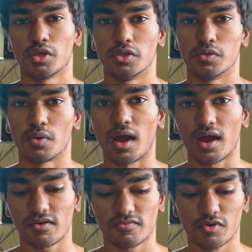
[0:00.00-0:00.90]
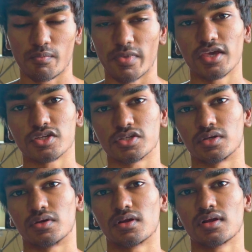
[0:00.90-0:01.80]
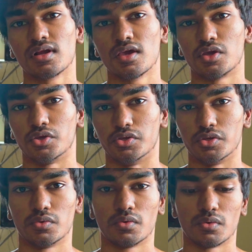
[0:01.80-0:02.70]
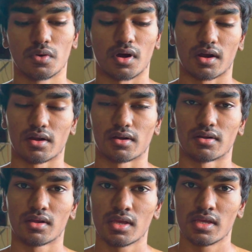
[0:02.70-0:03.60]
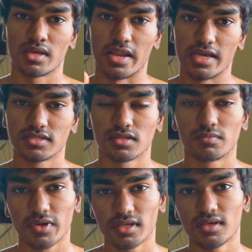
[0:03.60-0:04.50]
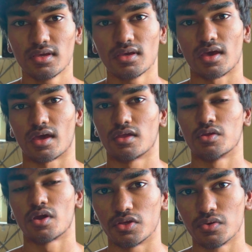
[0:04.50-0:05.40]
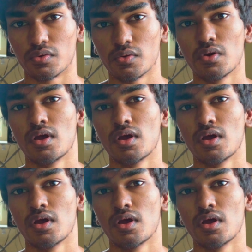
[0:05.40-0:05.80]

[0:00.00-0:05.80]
you have to make sure you are nasal breathing and you